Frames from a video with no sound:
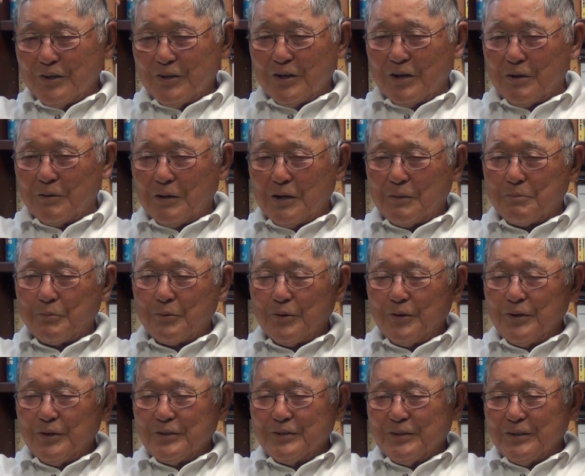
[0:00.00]
upper
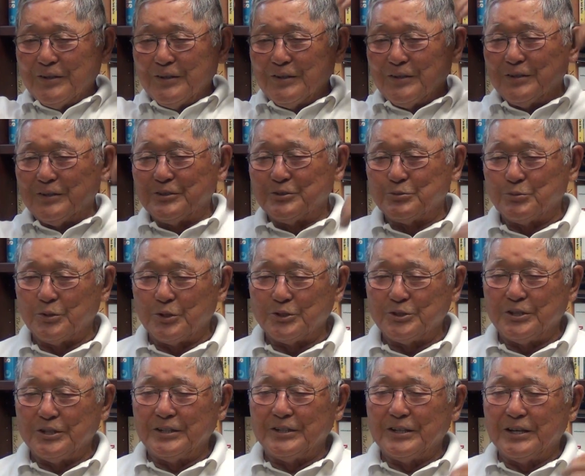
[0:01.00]
head and it's
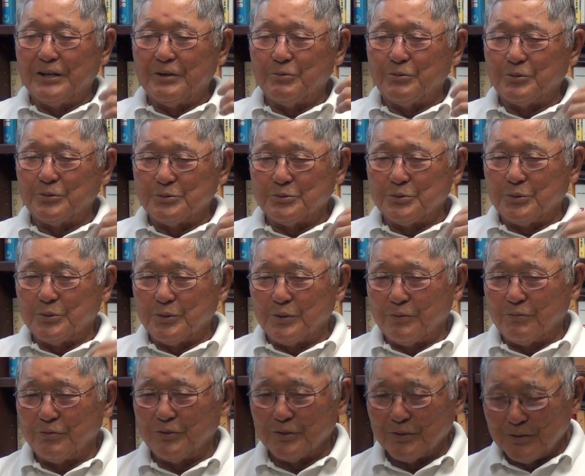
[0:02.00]
rushing downwards. Or
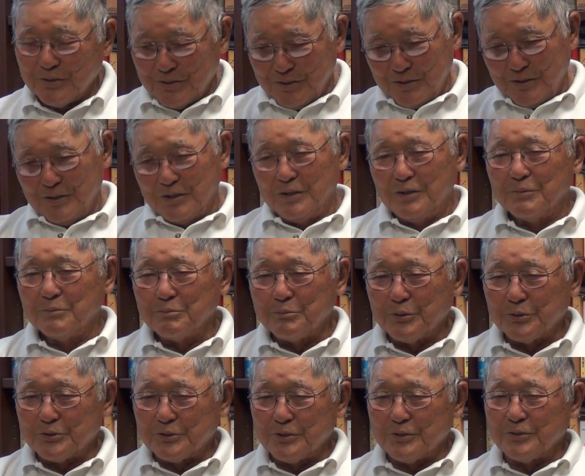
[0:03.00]
if you
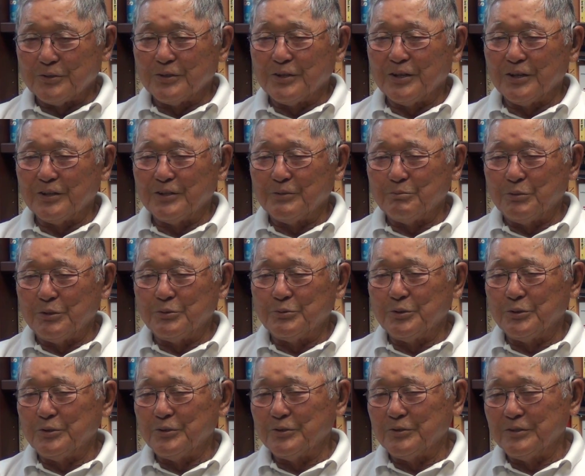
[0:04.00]
put your head
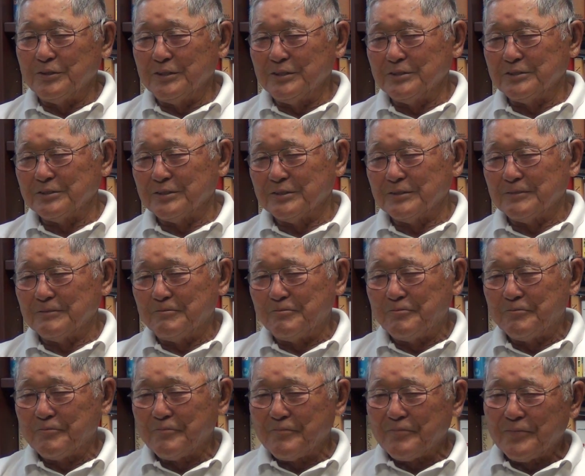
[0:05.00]
between your knees, the
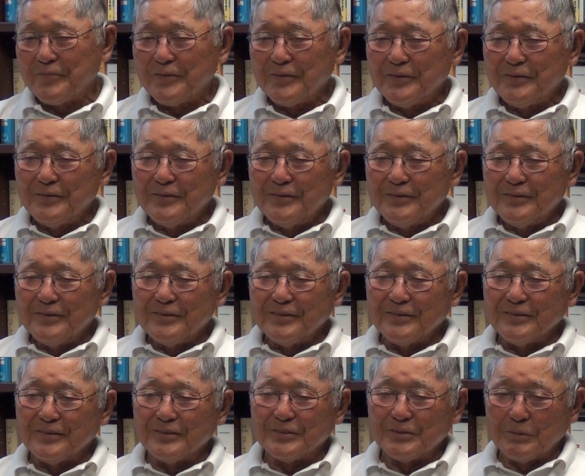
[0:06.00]

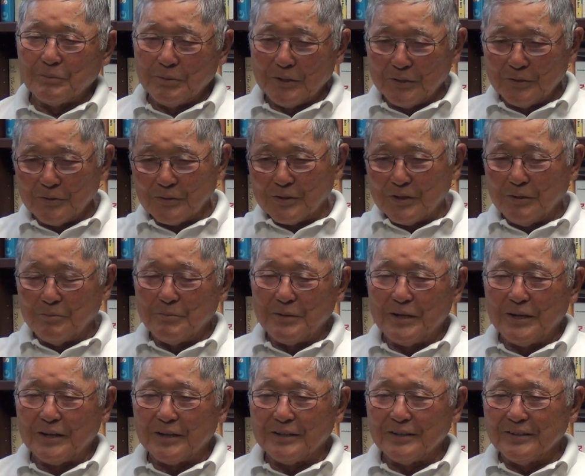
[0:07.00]
blood will come
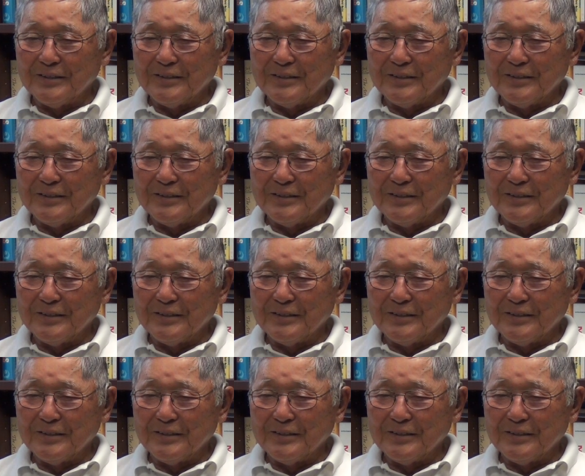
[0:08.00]
back.